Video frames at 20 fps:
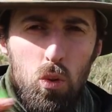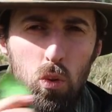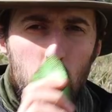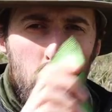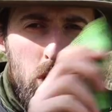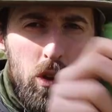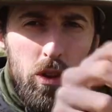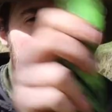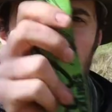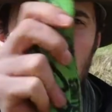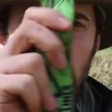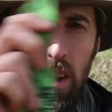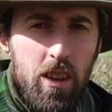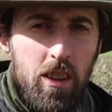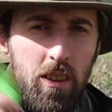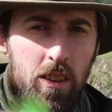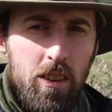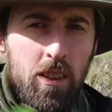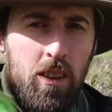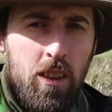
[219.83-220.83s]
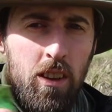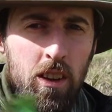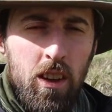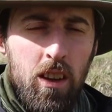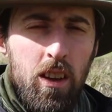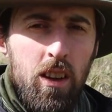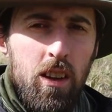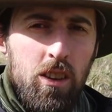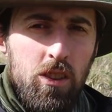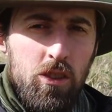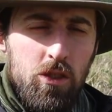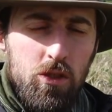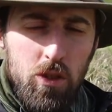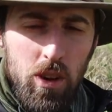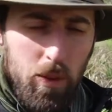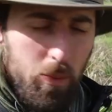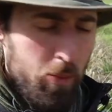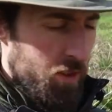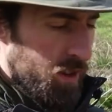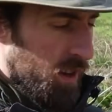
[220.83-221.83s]
with
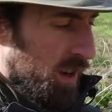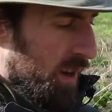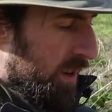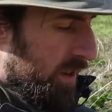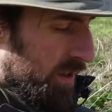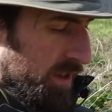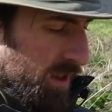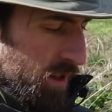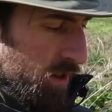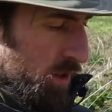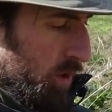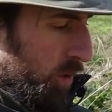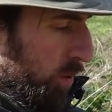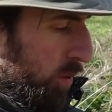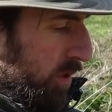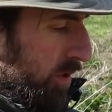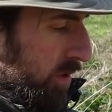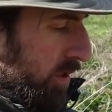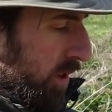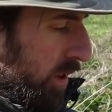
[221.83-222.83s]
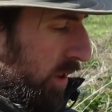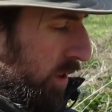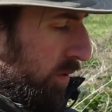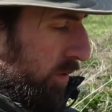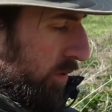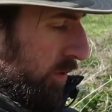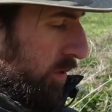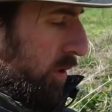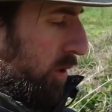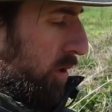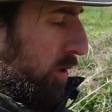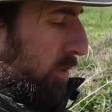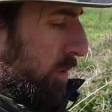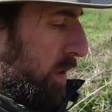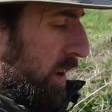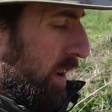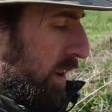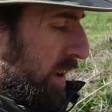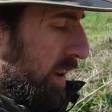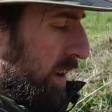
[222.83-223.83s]
straps is that you always go from
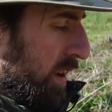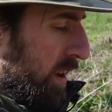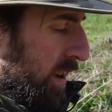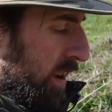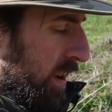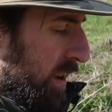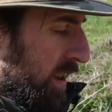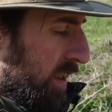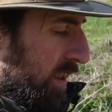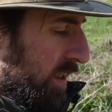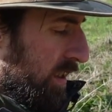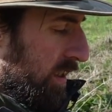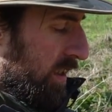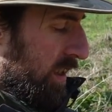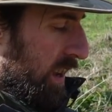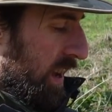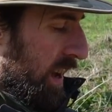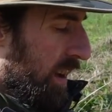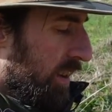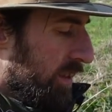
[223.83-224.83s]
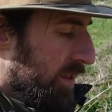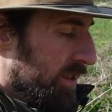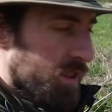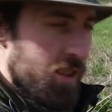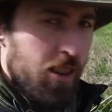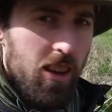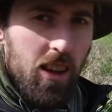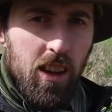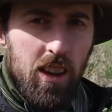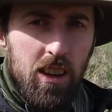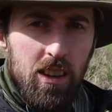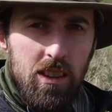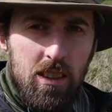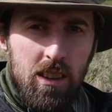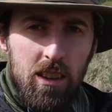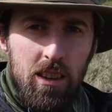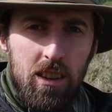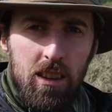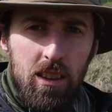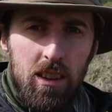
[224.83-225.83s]
the outside
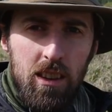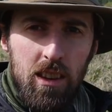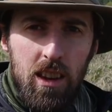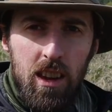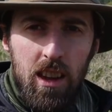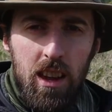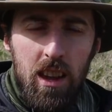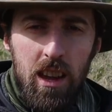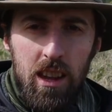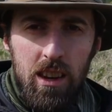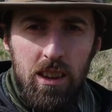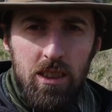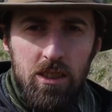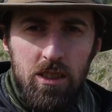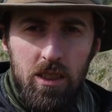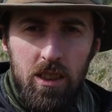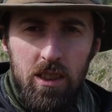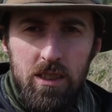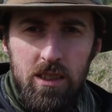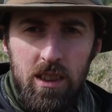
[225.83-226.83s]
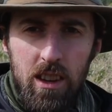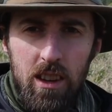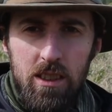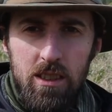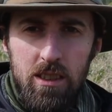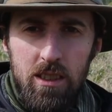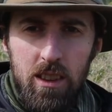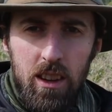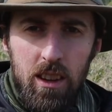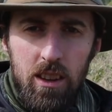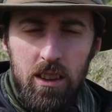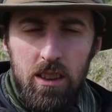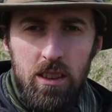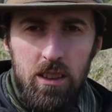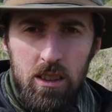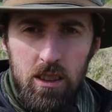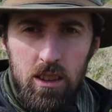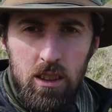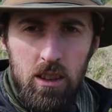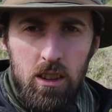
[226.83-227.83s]
into the center.
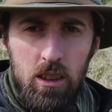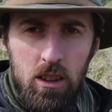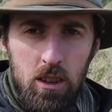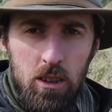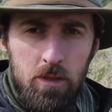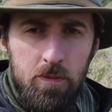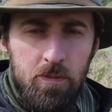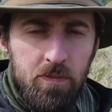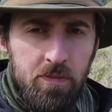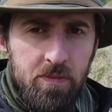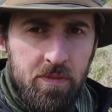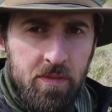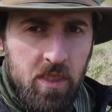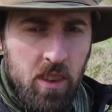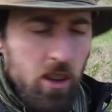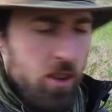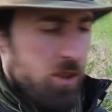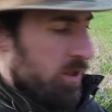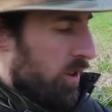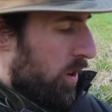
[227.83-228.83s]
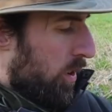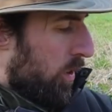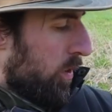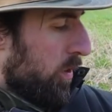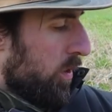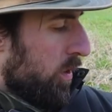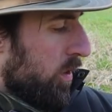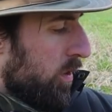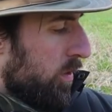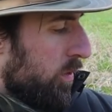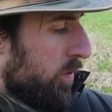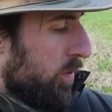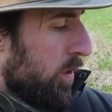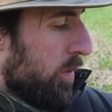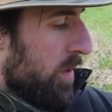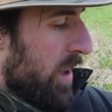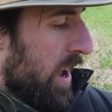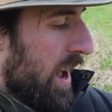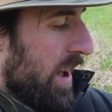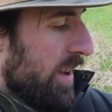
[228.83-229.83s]
So
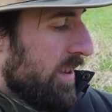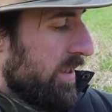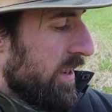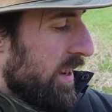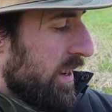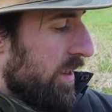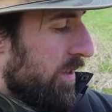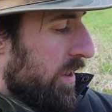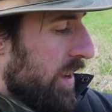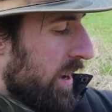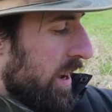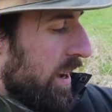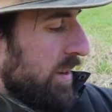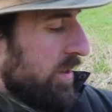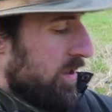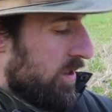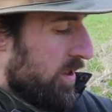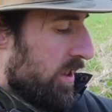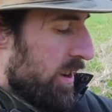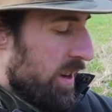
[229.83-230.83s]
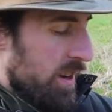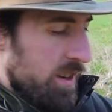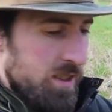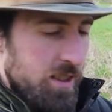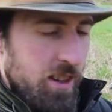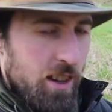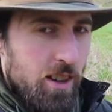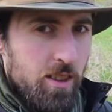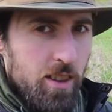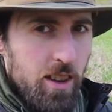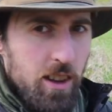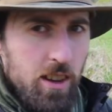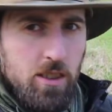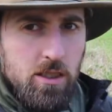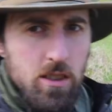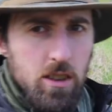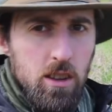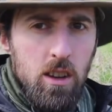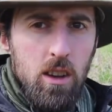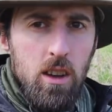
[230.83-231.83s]
from the outside of the hinge to the inside of the
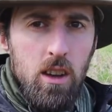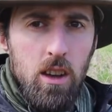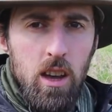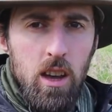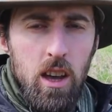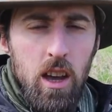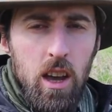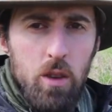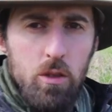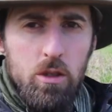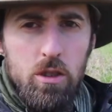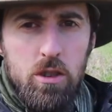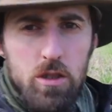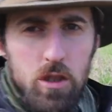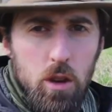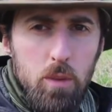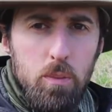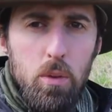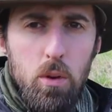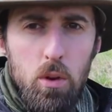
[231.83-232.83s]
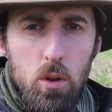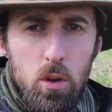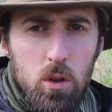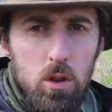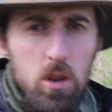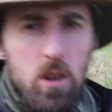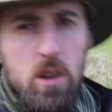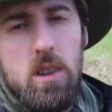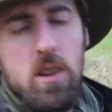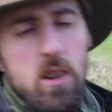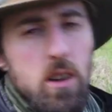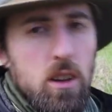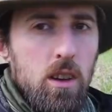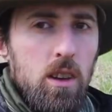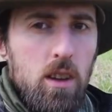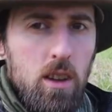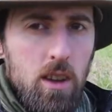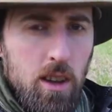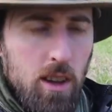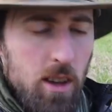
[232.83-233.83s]
hinge. And we're just going to pull
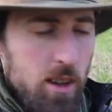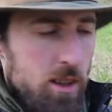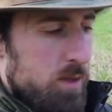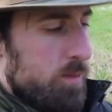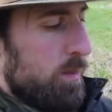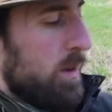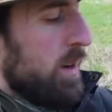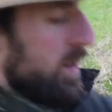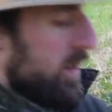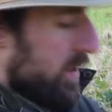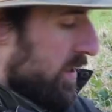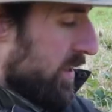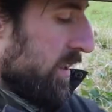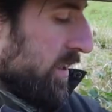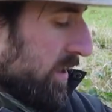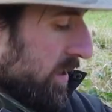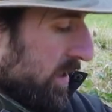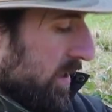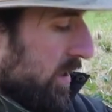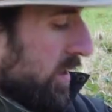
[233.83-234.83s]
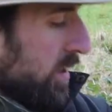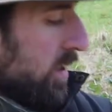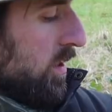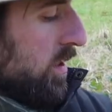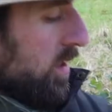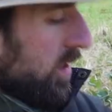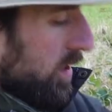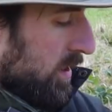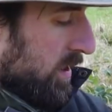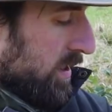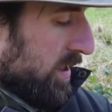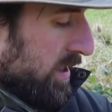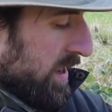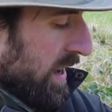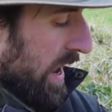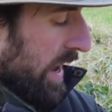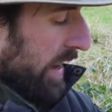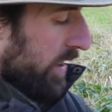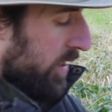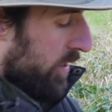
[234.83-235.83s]
as much
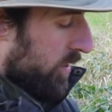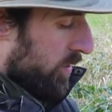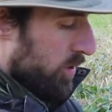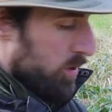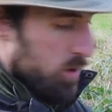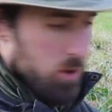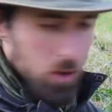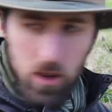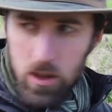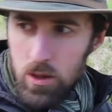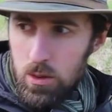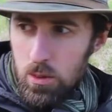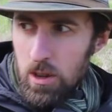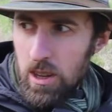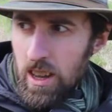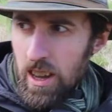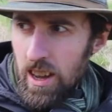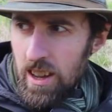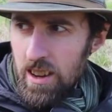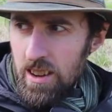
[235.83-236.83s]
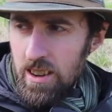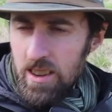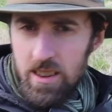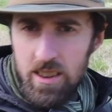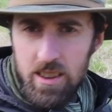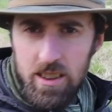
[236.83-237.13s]
slack through as we can,